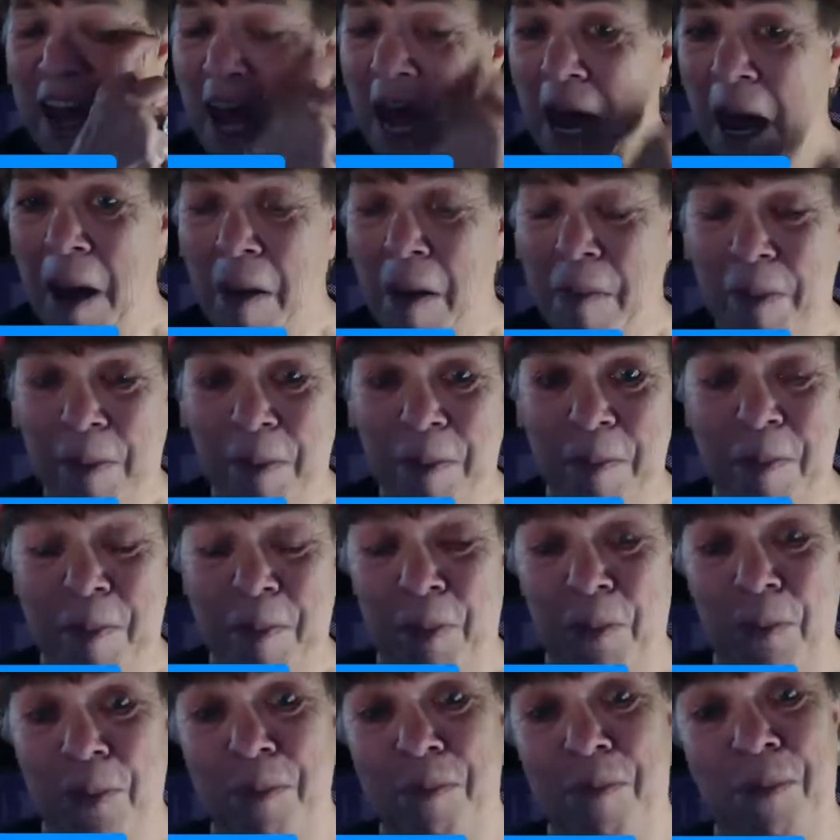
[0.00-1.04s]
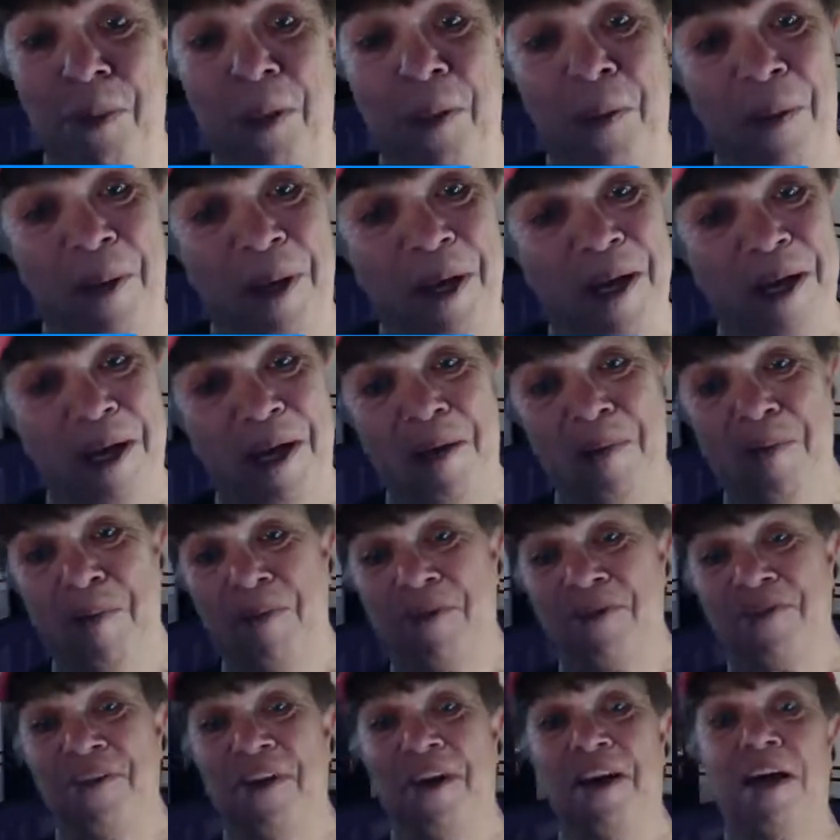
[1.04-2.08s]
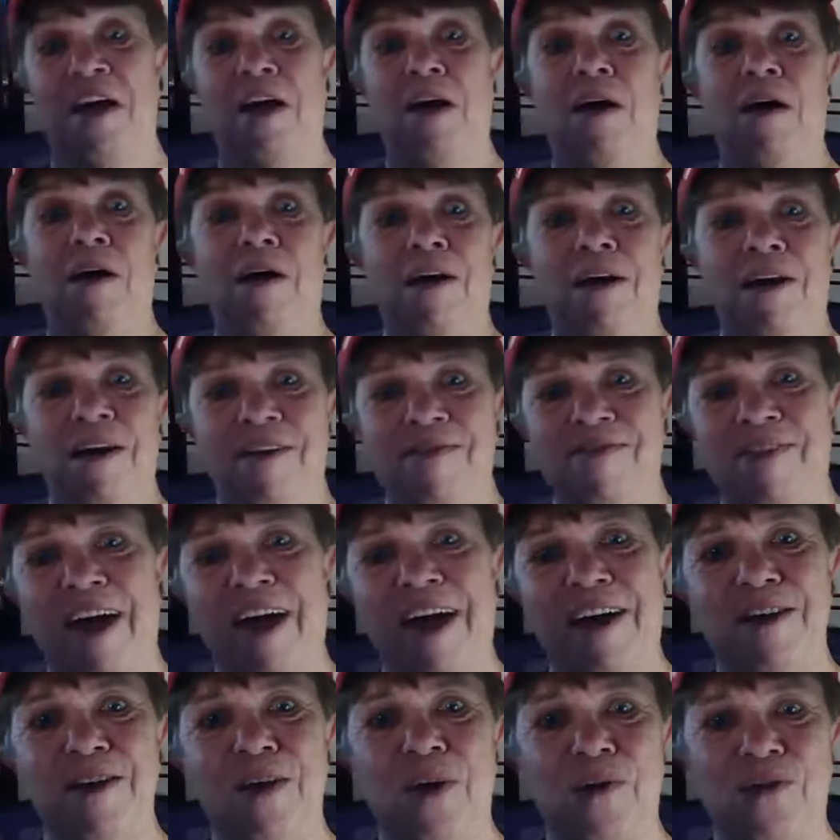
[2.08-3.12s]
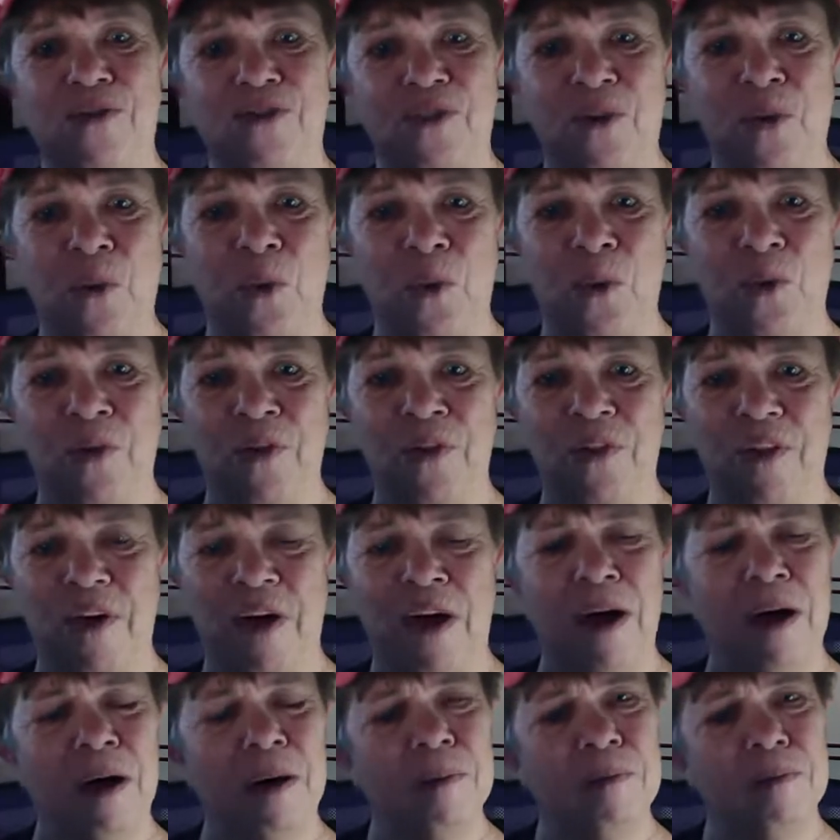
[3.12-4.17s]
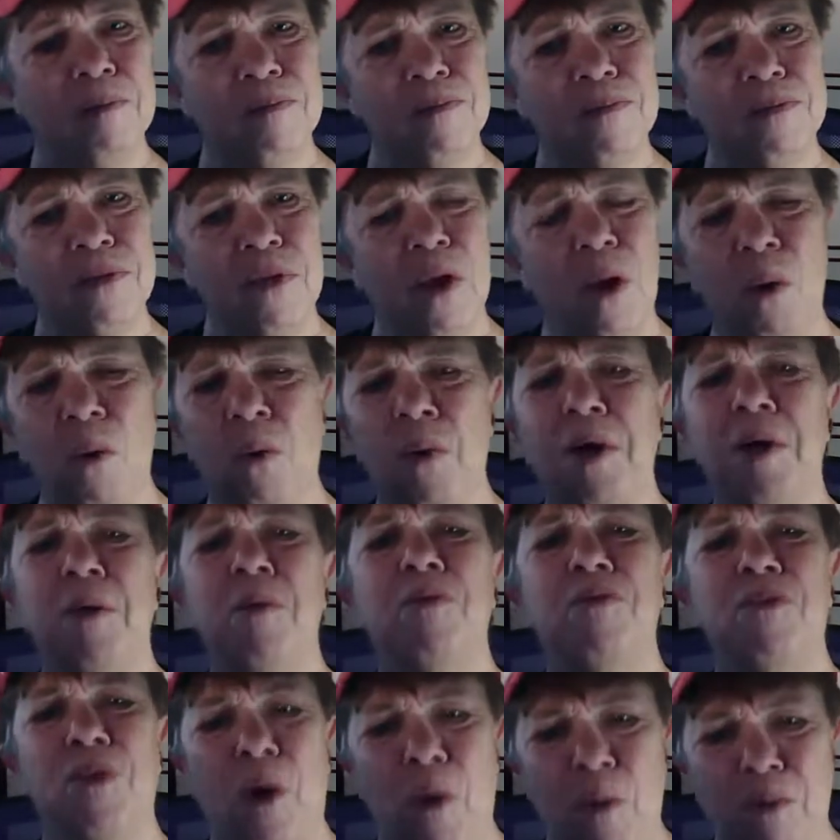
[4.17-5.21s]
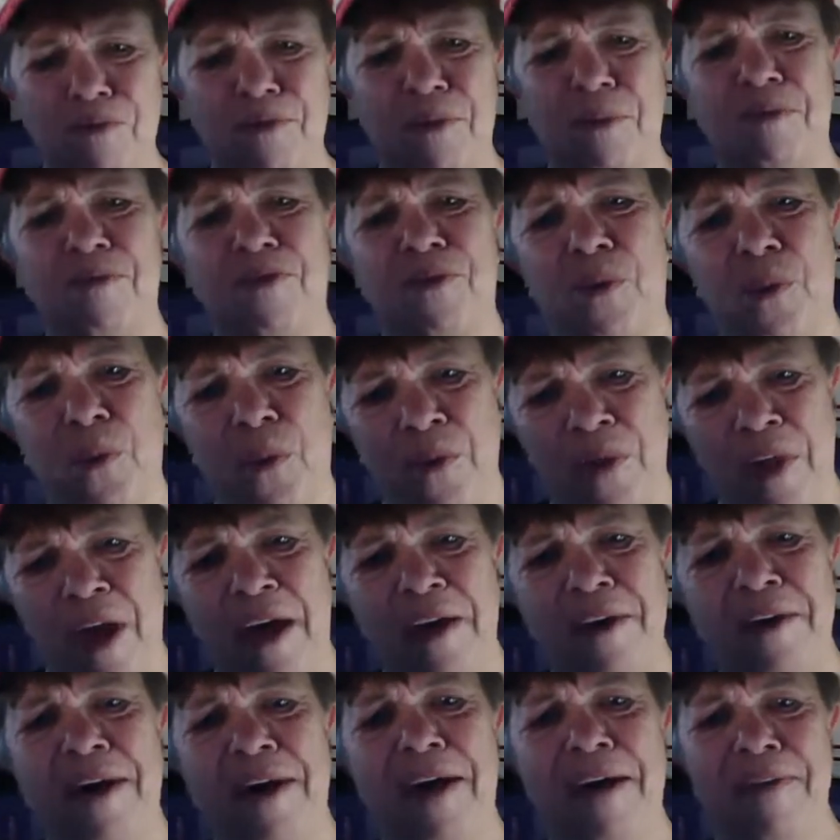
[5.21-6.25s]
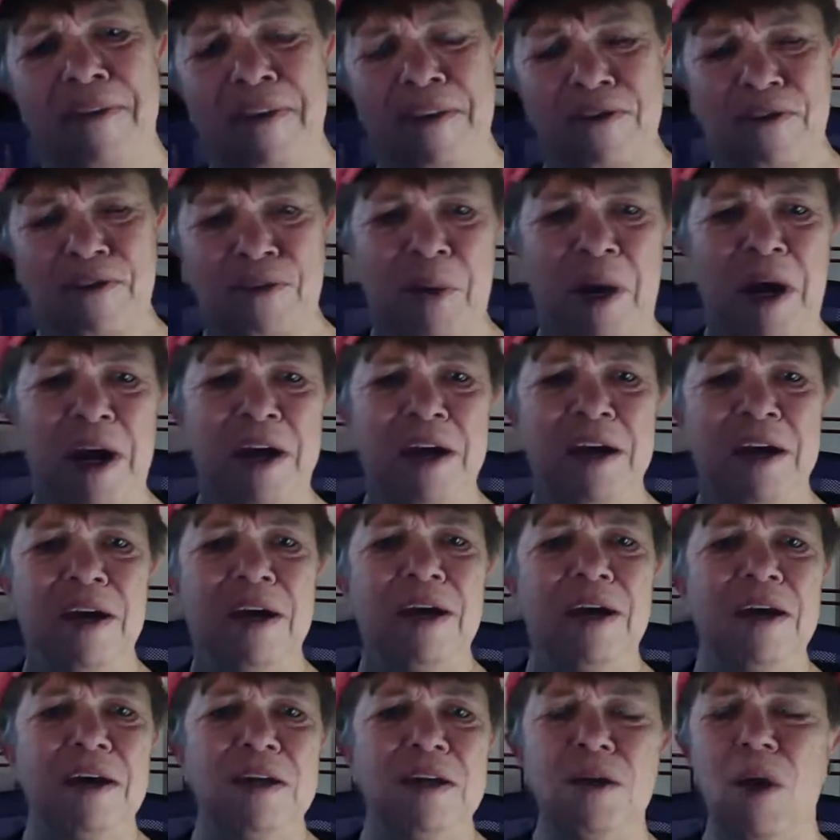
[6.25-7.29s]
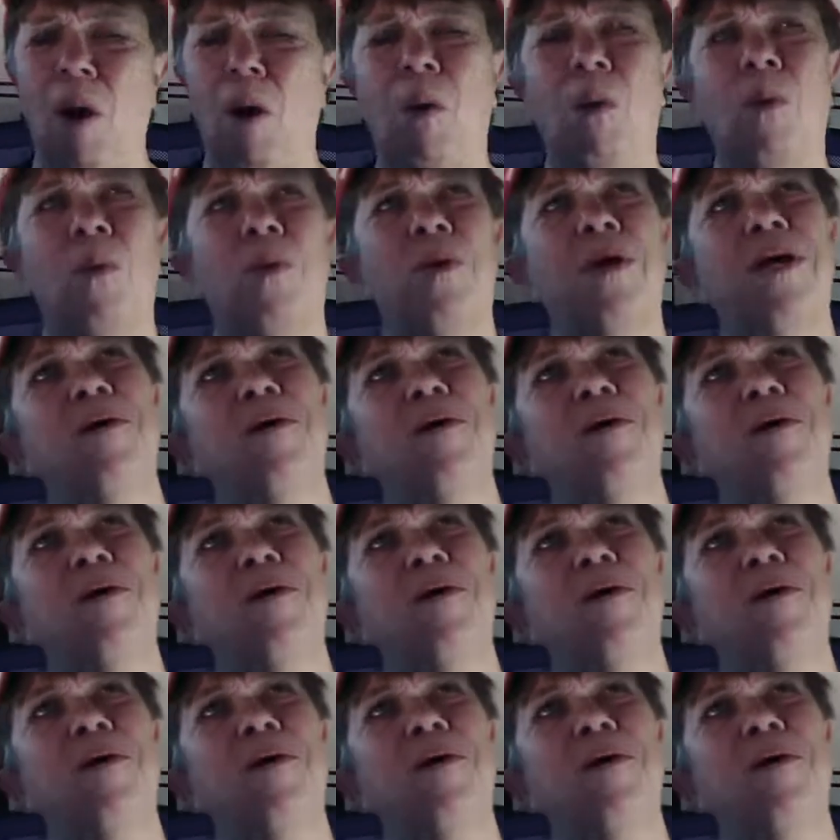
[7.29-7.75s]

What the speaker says: happened, poor Brody, he was like, they had no school. No, he was home from school that day. That's right. No,